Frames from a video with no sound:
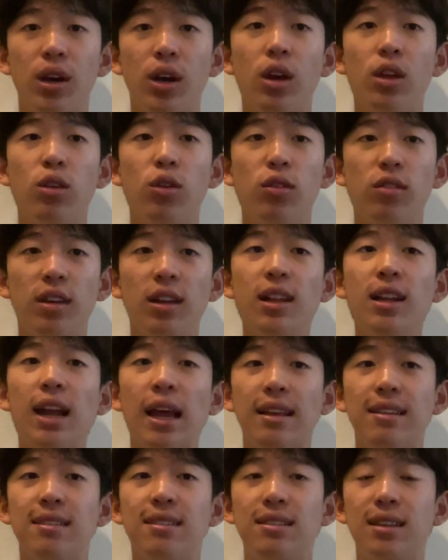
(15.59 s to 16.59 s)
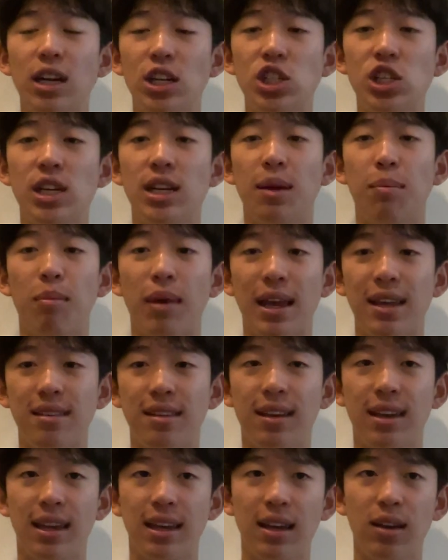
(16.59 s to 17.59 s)
New Zealand has such an
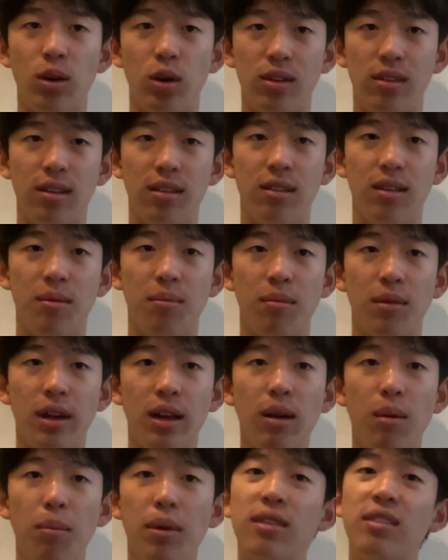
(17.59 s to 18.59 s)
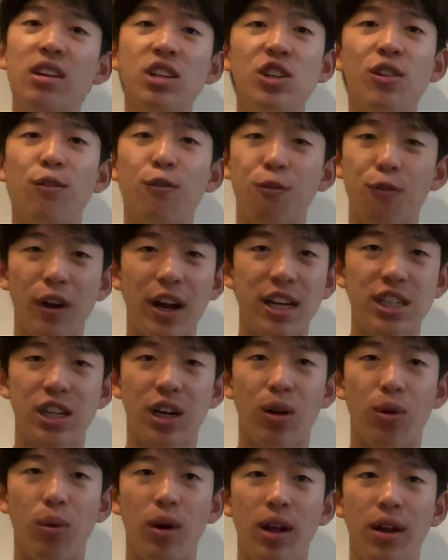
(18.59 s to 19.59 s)
amazing ecosystem, but such a
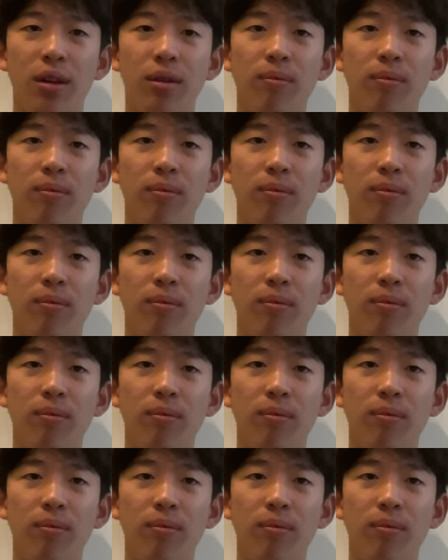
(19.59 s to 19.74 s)
fragile